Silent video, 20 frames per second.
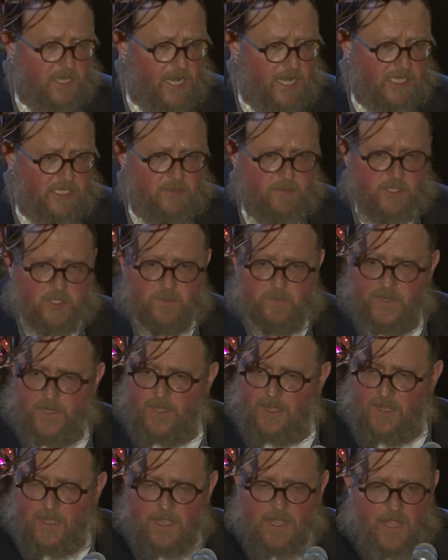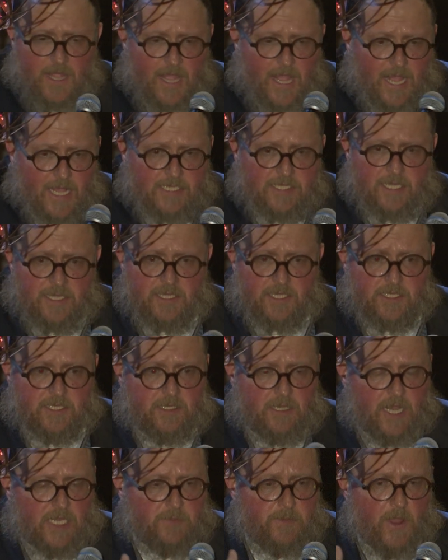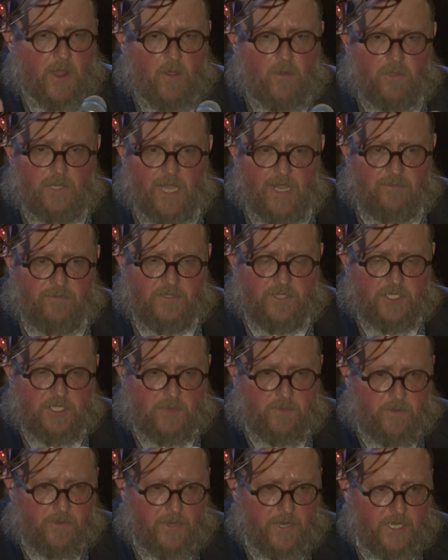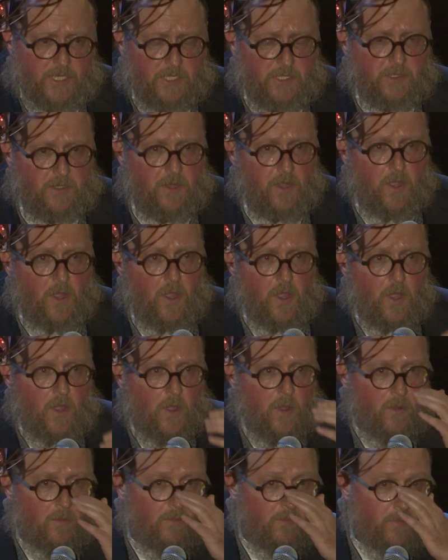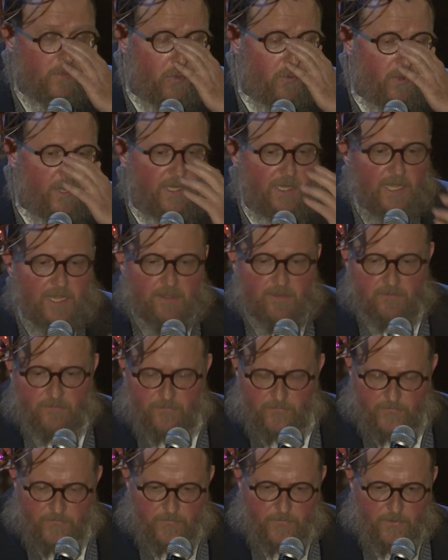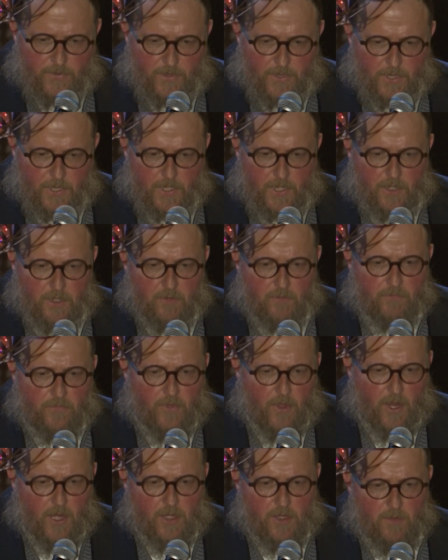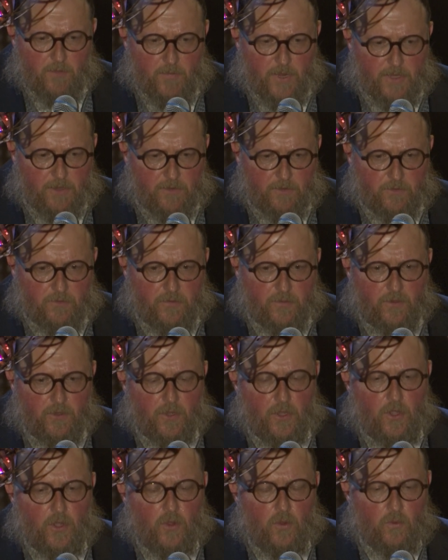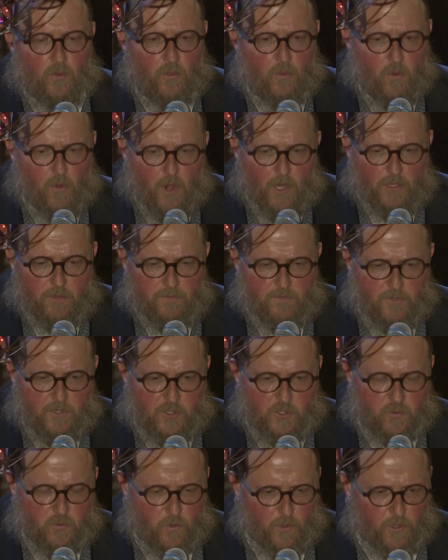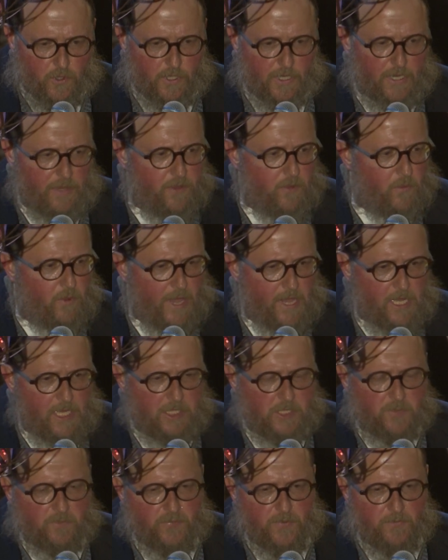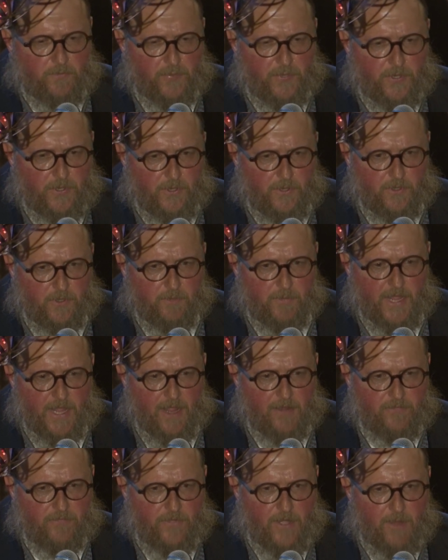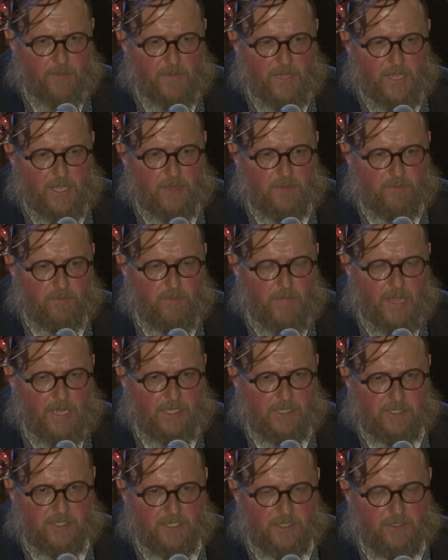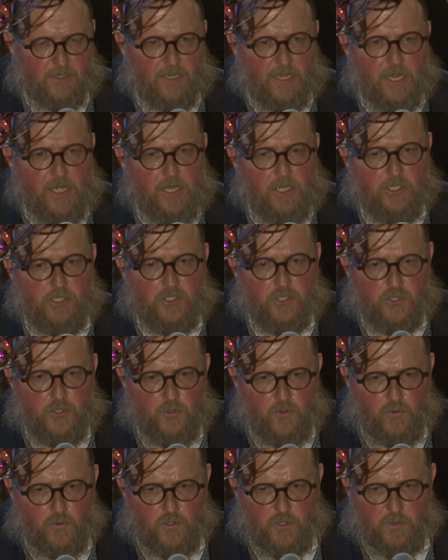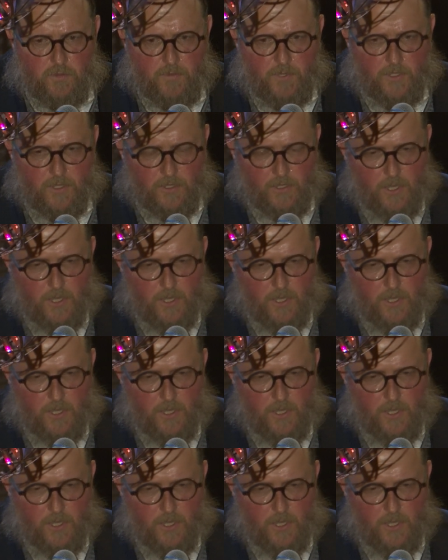as a mashpia, I say this as my own life's experience. But we live in an environment where all of this work and the way it's prepared by Avrami, it makes it inexcusable.